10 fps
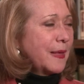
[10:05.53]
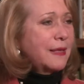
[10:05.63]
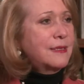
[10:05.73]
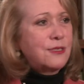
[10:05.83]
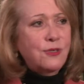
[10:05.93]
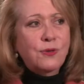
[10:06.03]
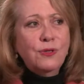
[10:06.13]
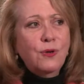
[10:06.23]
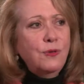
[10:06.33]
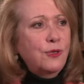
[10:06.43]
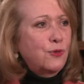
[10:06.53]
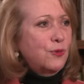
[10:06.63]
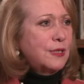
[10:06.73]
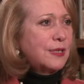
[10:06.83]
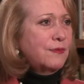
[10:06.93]
And this, you can only do
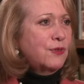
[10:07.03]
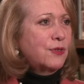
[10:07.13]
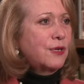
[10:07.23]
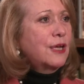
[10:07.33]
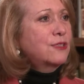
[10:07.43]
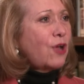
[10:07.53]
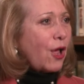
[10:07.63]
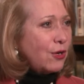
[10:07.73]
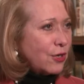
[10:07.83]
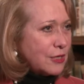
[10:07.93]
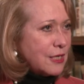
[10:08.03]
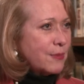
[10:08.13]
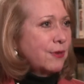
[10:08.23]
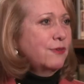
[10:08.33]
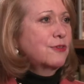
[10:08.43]
it if you're dialoguing
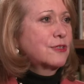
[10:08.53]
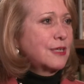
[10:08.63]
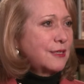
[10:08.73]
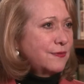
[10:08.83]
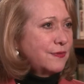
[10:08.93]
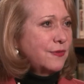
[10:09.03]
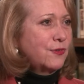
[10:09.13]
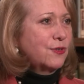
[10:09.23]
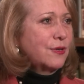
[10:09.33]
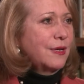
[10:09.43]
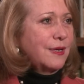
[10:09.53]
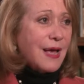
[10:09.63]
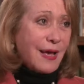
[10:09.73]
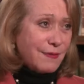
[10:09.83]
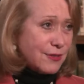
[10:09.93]
among yourself, if you're
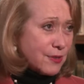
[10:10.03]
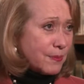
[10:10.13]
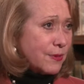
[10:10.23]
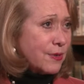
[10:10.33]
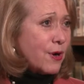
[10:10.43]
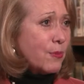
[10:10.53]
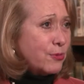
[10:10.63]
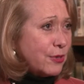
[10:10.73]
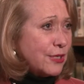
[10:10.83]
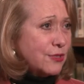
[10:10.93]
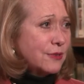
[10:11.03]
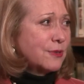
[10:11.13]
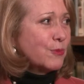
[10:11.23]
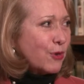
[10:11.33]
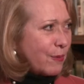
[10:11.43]
having some cooperation,
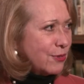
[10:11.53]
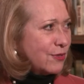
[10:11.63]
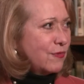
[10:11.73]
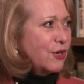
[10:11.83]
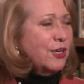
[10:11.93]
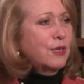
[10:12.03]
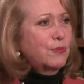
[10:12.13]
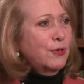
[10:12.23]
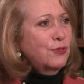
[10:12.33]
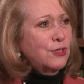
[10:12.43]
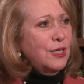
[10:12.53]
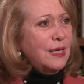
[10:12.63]
some cooperative learning approach.